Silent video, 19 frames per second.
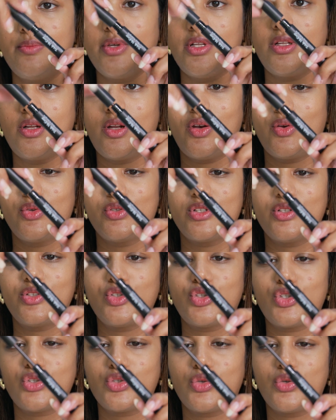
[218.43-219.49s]
a bit closer
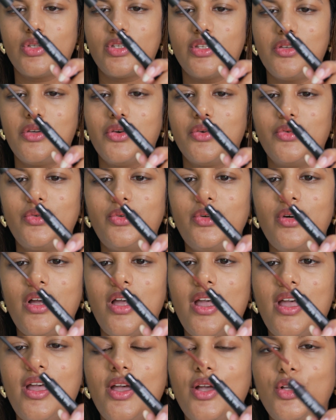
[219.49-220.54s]
to show you.
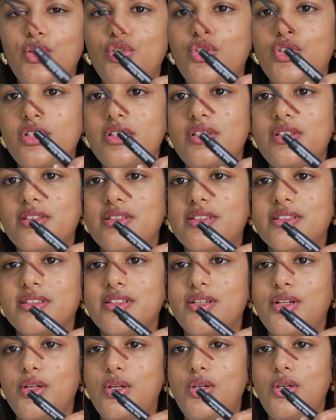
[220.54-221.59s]
Just
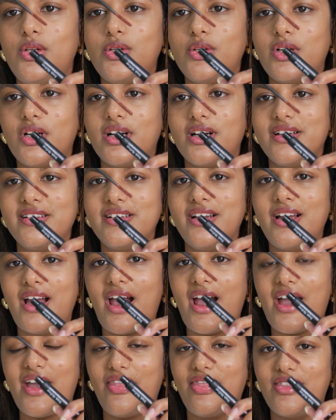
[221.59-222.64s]
look
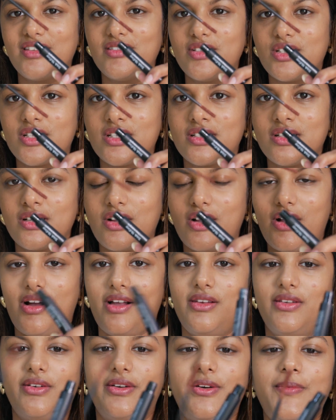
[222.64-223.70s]
at this
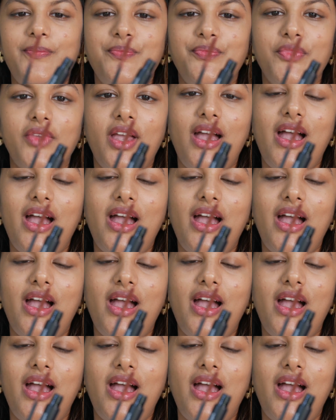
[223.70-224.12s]
color.